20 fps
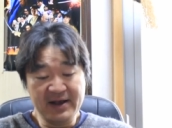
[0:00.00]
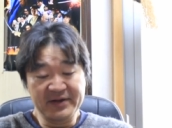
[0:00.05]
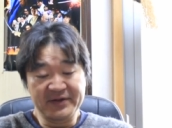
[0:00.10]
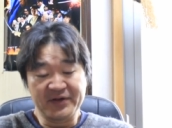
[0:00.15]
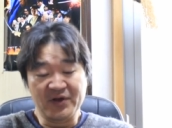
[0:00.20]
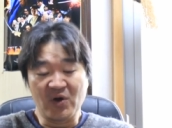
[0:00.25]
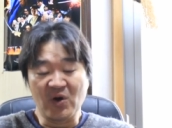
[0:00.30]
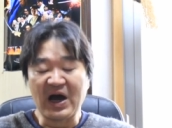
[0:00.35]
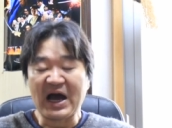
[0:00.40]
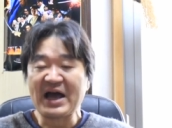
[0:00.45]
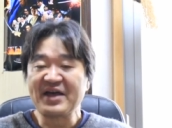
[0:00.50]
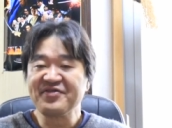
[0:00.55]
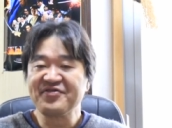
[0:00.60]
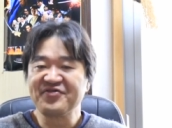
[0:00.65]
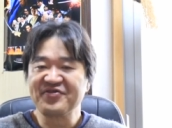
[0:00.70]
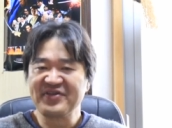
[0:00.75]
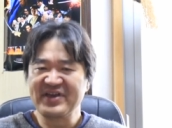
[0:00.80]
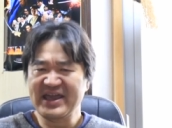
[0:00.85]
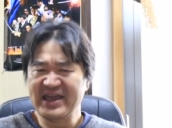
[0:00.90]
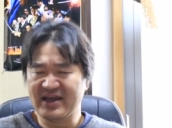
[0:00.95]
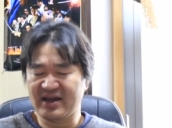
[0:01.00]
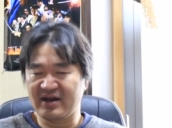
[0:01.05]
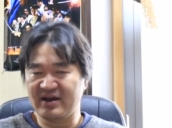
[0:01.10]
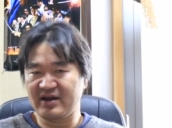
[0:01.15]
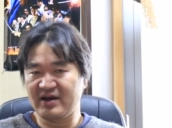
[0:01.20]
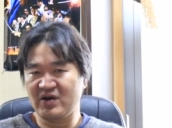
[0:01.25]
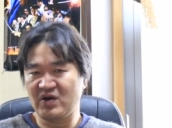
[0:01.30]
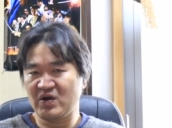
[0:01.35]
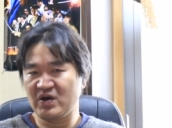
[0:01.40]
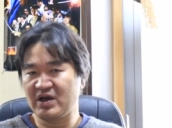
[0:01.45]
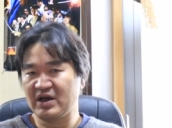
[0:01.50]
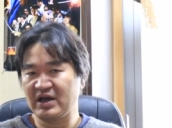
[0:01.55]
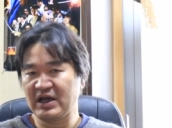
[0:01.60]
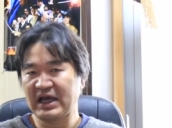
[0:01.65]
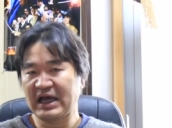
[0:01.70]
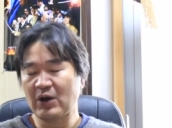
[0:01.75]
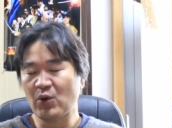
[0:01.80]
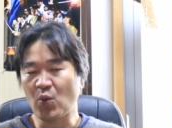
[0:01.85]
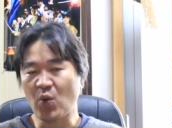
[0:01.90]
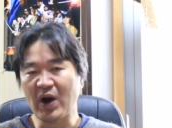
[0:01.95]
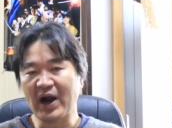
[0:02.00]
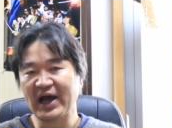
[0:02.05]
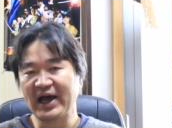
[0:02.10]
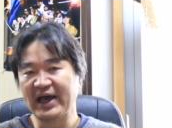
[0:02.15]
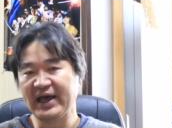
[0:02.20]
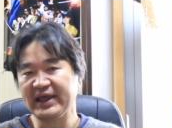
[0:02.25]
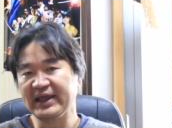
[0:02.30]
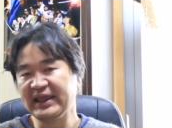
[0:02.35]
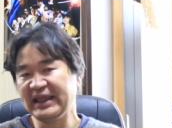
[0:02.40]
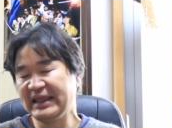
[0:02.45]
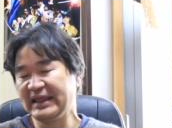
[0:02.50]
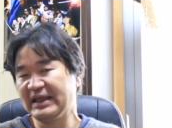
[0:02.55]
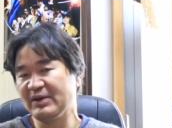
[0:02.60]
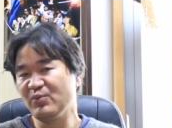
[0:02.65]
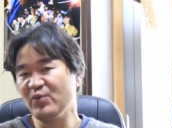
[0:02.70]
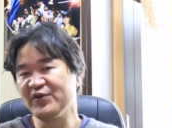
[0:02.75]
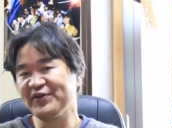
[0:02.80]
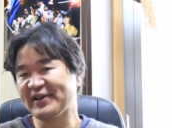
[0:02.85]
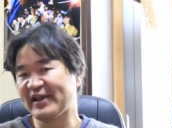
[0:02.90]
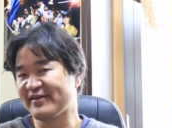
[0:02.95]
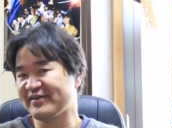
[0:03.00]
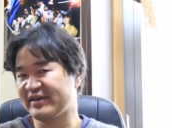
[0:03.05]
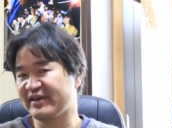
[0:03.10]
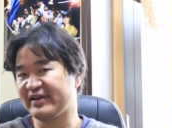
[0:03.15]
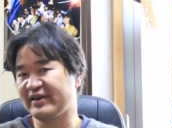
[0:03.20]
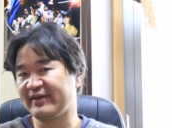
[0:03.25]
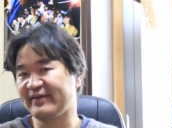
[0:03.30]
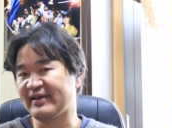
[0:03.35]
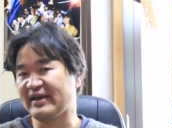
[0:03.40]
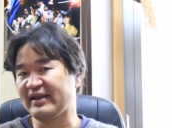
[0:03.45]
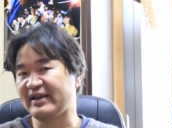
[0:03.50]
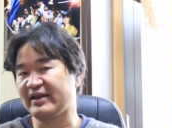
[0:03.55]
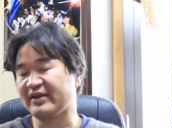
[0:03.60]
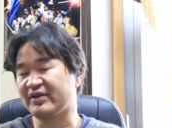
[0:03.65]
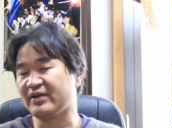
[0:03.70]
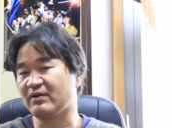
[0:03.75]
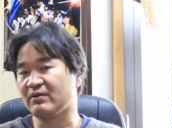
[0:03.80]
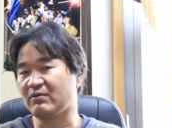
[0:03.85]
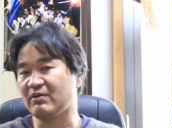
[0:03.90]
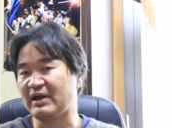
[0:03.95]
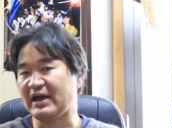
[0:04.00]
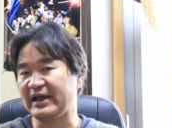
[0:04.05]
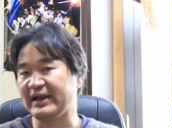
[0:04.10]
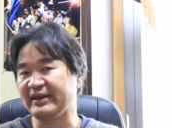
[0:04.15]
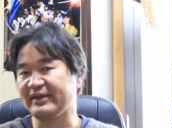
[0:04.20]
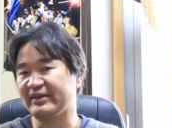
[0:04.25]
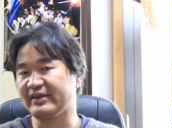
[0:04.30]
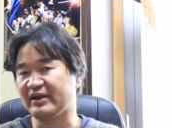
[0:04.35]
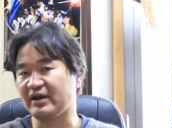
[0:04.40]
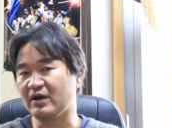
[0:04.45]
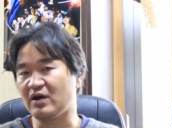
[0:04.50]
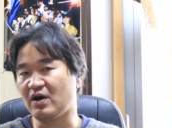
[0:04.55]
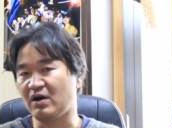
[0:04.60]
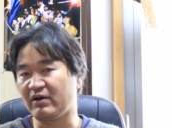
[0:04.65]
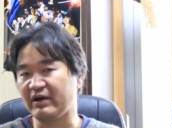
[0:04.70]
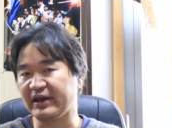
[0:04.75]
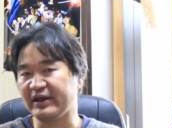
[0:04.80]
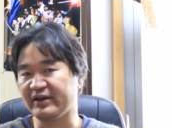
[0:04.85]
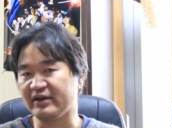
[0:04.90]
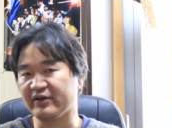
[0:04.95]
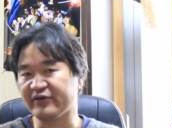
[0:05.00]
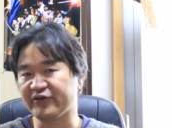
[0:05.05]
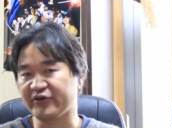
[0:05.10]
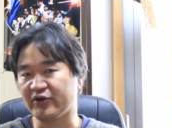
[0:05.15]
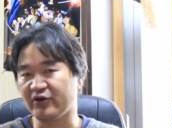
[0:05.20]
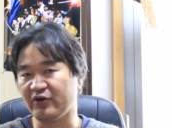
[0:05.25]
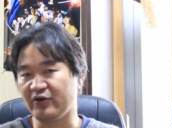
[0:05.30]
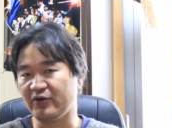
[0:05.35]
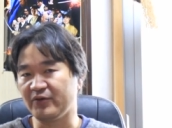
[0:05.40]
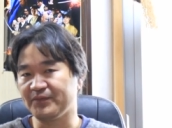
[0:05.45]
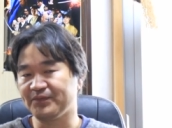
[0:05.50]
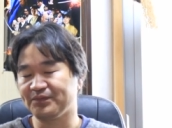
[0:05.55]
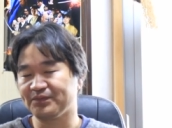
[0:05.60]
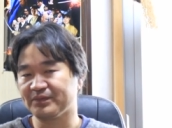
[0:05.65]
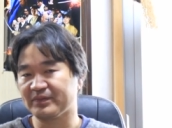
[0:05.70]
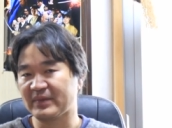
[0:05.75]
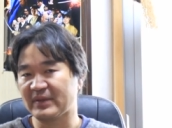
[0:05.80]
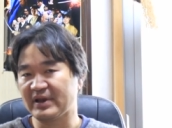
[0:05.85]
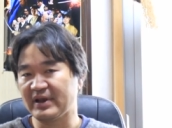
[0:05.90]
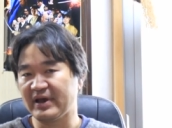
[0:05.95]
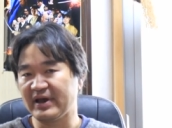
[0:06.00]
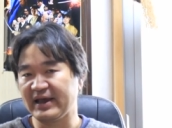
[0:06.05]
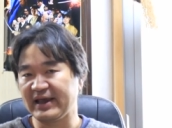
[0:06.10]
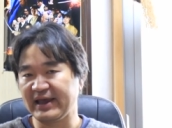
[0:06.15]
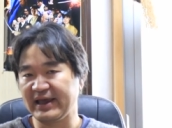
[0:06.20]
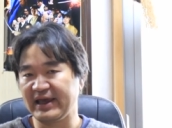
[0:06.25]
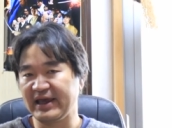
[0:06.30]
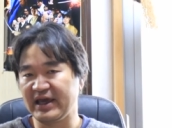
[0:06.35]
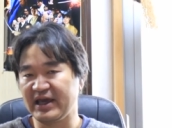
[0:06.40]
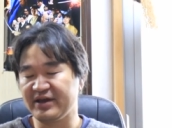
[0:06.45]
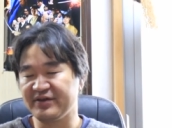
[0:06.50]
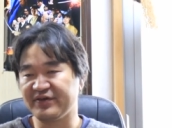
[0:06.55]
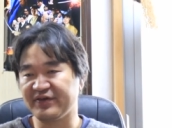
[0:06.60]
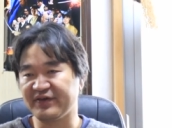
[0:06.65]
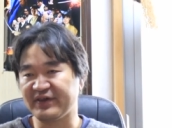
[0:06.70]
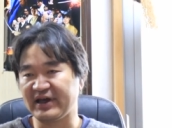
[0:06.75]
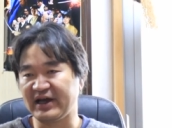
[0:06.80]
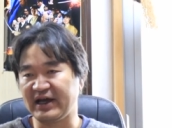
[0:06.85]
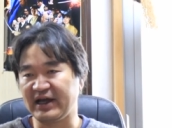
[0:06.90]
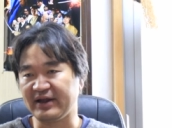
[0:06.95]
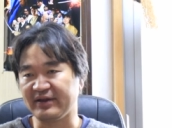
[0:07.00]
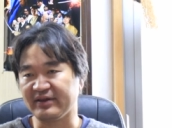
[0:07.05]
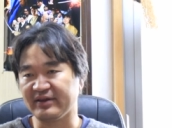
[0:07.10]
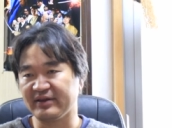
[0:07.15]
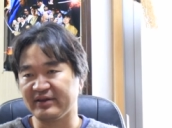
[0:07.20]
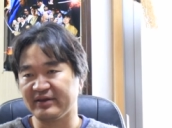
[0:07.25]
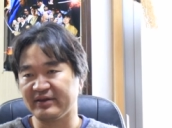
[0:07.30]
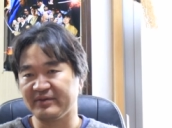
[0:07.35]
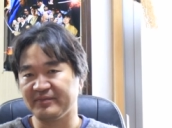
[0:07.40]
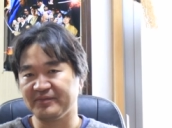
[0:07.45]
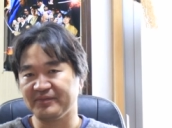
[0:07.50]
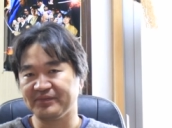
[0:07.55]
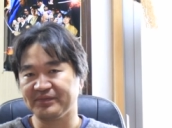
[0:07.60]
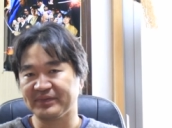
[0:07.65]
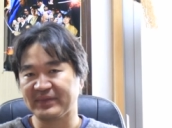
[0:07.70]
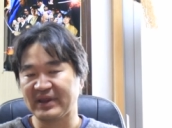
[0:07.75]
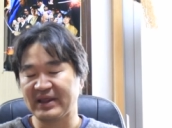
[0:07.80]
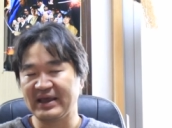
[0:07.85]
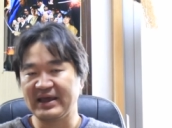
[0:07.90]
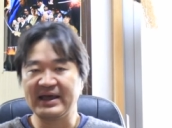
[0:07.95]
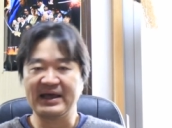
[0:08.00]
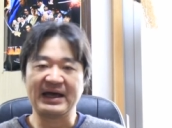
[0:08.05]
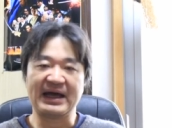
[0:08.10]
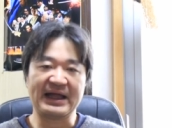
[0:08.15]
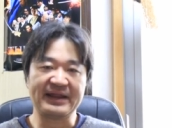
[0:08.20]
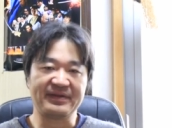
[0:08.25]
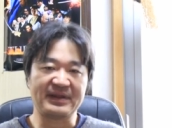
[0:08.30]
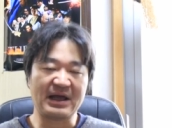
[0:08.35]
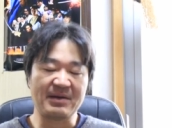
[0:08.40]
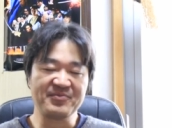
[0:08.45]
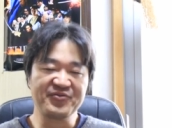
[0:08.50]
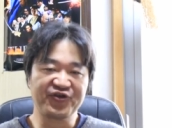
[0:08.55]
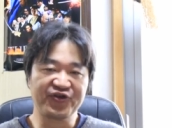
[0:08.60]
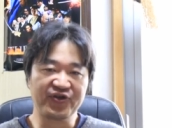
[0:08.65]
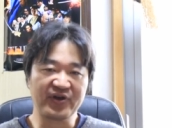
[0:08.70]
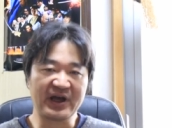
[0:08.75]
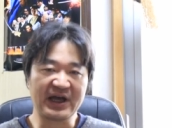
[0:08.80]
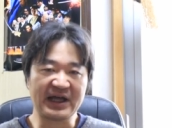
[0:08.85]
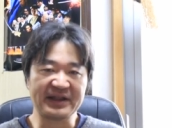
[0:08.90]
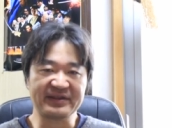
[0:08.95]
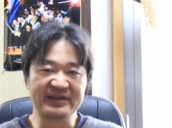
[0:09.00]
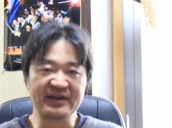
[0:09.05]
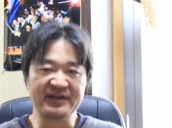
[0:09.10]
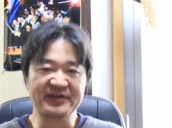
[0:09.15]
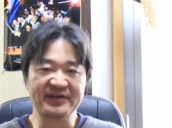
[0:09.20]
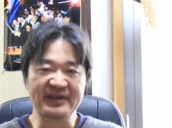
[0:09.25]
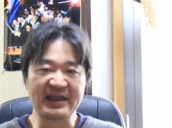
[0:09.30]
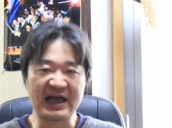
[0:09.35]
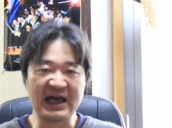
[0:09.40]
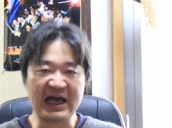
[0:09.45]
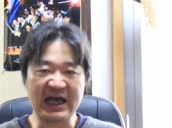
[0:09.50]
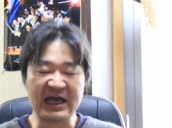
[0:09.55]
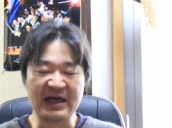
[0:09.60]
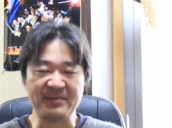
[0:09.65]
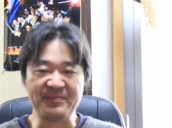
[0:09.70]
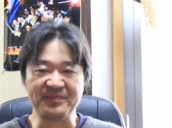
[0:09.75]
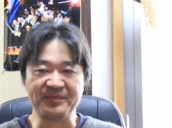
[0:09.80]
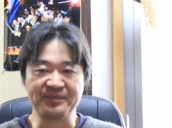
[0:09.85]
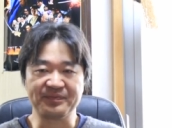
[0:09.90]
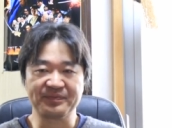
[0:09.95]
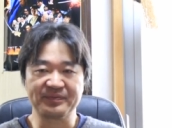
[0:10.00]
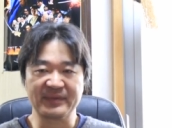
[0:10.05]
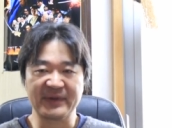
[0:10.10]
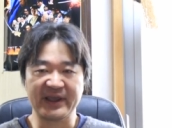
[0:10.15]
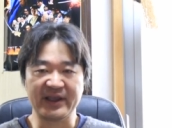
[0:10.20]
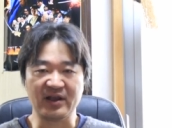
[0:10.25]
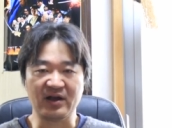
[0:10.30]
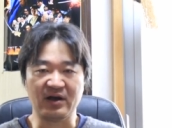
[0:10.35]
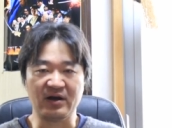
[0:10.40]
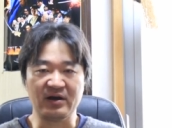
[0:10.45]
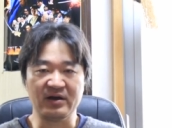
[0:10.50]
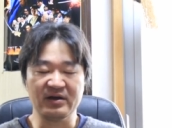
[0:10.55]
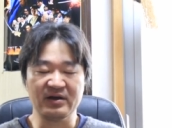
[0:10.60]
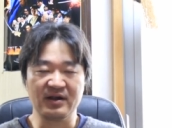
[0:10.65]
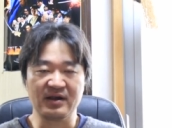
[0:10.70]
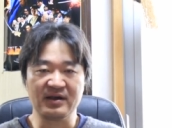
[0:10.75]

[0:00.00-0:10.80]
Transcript: So I think why Musashi decided to write the Gorin Sho is that I'm sure at this time, you know,